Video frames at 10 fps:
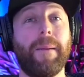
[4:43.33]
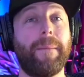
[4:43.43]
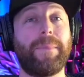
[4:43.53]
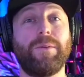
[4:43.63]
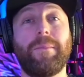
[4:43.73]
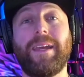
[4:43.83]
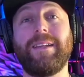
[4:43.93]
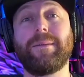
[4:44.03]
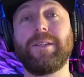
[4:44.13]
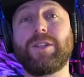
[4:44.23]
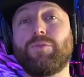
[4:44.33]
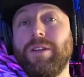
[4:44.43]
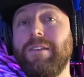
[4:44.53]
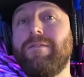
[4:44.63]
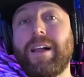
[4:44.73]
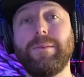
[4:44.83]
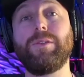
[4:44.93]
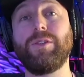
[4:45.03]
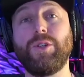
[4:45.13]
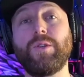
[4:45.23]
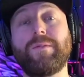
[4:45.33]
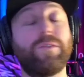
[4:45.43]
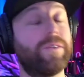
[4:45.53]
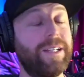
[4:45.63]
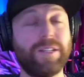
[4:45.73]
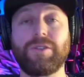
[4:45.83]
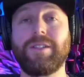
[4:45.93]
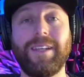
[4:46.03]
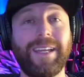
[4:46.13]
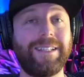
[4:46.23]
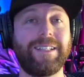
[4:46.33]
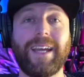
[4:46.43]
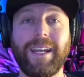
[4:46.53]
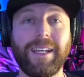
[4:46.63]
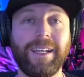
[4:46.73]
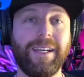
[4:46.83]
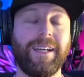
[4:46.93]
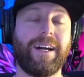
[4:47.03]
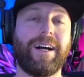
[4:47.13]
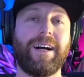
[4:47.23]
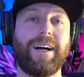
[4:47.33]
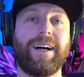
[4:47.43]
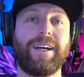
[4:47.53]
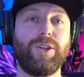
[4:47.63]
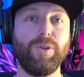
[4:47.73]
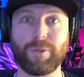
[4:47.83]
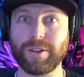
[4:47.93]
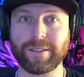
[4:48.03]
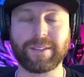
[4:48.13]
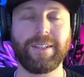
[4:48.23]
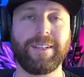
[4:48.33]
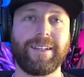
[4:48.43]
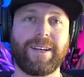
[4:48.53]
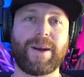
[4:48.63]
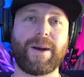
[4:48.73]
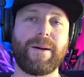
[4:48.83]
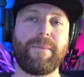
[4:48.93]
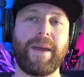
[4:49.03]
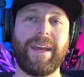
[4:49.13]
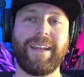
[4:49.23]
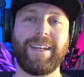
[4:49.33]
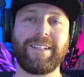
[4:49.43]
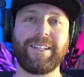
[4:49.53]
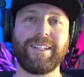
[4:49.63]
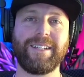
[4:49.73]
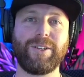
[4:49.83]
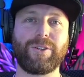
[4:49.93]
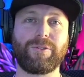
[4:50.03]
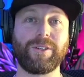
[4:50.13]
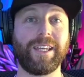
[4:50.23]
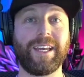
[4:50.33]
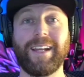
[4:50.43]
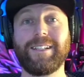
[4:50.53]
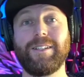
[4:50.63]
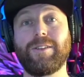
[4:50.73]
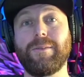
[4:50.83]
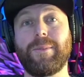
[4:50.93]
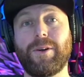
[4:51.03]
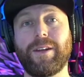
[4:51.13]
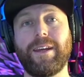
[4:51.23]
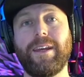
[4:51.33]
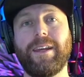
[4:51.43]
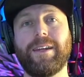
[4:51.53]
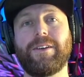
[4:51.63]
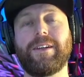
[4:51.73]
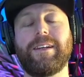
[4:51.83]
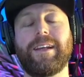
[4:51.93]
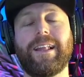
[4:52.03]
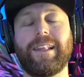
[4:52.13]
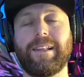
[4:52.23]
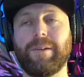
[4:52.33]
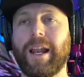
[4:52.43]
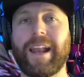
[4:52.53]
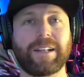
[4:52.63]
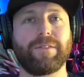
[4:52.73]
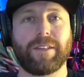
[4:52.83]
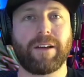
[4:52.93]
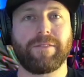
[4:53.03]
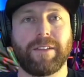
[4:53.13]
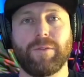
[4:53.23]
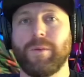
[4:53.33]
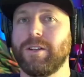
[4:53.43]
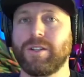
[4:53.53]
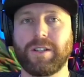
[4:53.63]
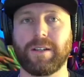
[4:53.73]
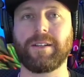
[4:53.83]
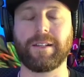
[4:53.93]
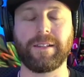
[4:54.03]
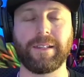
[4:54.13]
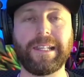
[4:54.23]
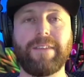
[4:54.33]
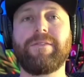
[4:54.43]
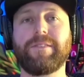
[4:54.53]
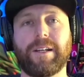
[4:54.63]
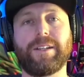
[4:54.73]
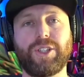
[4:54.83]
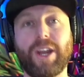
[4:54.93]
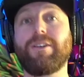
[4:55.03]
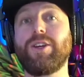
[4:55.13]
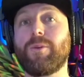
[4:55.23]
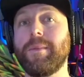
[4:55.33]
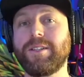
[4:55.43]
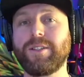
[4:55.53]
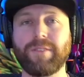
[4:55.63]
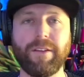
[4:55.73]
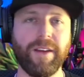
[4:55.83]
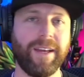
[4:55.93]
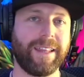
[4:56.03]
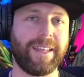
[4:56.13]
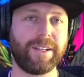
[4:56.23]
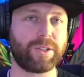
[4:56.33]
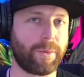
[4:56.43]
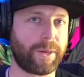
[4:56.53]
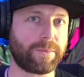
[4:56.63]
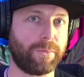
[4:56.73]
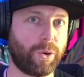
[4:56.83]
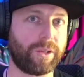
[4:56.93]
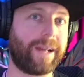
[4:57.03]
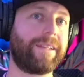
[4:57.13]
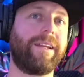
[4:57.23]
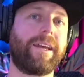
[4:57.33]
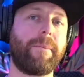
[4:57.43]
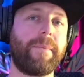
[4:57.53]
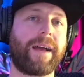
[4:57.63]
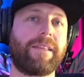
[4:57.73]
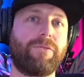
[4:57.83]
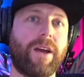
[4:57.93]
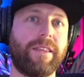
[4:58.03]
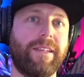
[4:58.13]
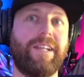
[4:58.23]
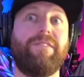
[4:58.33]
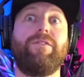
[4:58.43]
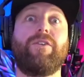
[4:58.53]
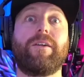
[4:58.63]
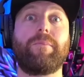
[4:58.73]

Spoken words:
but you're making something that's really valuable and useful, interesting, entertaining, humorous, and you're really connecting to them on an act of love level where you're sharing your message of love, then they're so much more likely to come back rather than if you've got a